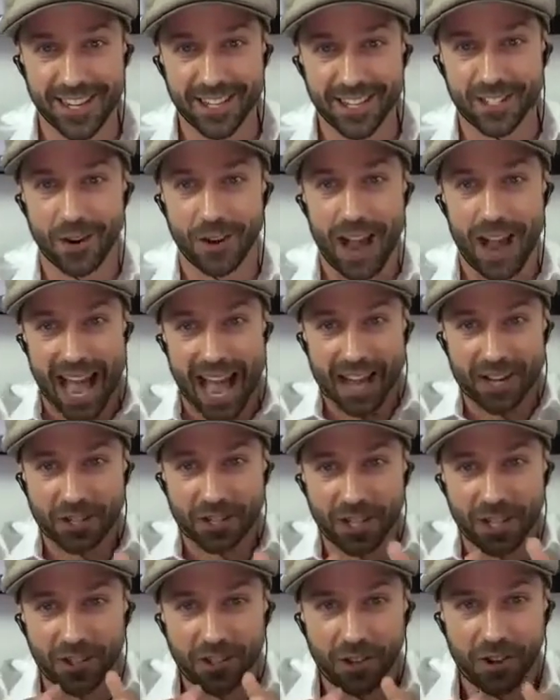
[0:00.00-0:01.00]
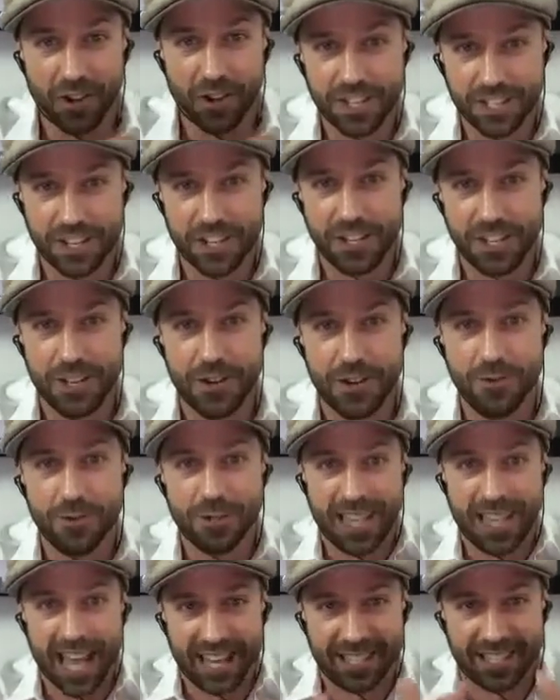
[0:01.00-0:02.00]
So actually learning to
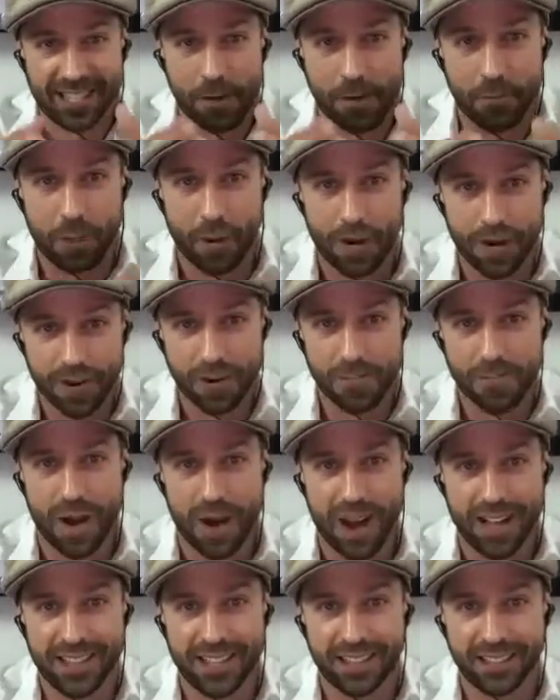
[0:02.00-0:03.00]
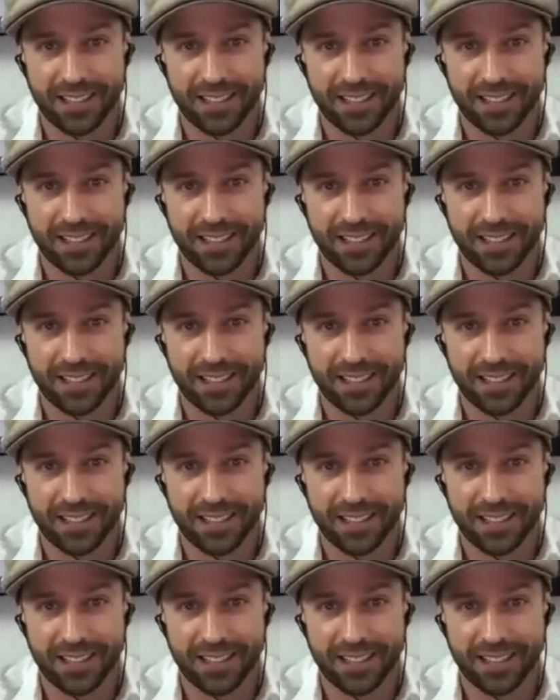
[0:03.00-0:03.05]
use that same part of your mind that